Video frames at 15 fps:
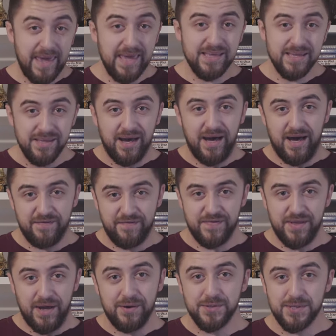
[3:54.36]

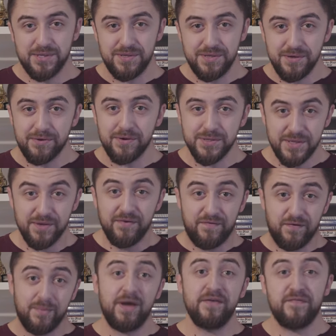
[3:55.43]
8,500 euros
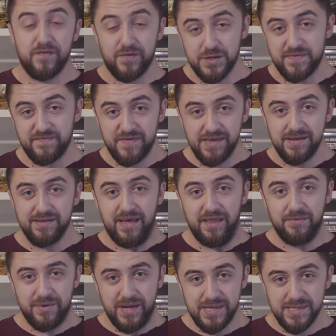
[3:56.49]
for my first VLN